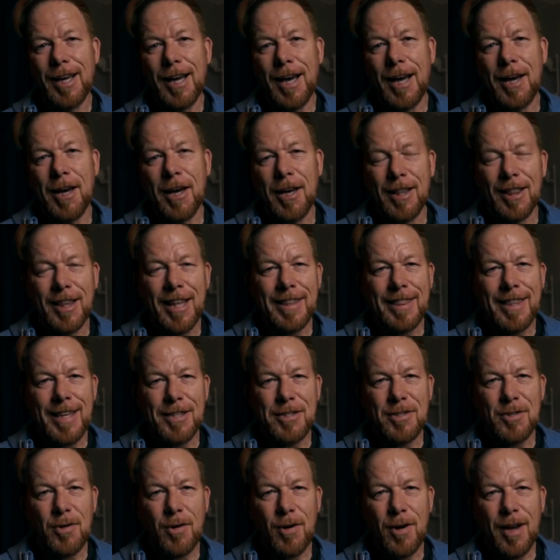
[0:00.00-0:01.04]
uh, let that
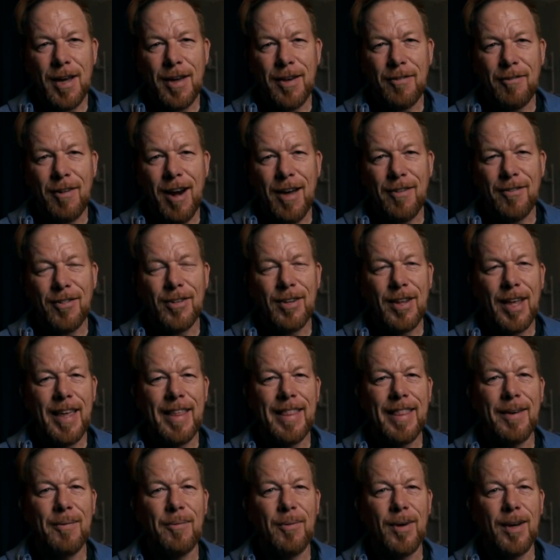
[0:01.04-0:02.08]
story unravel
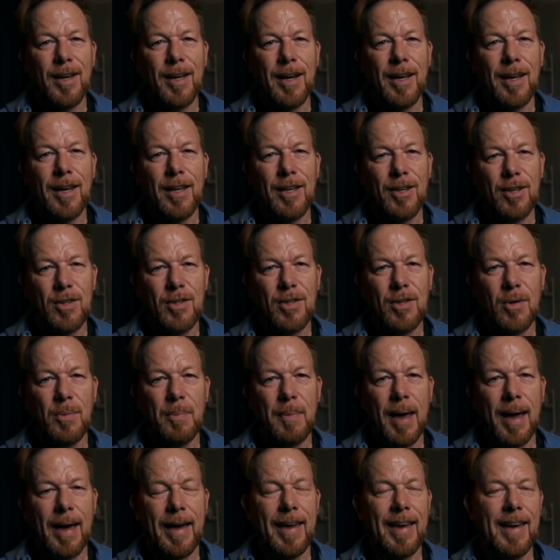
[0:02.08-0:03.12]
and then we're gonna tune
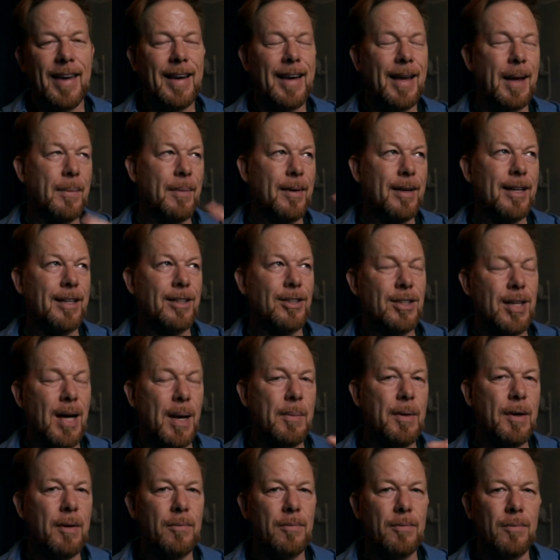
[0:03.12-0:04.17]
back in. I'm gonna
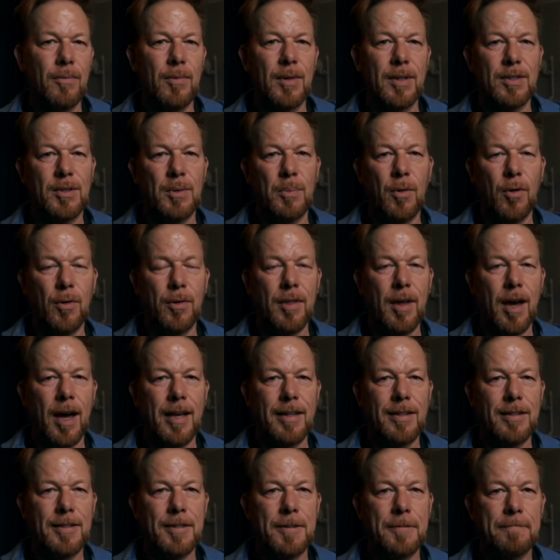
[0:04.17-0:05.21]
chime in with some more
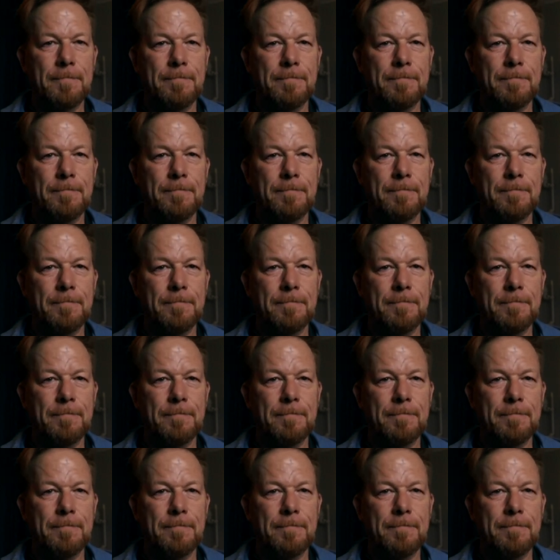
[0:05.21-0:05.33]
thoughts.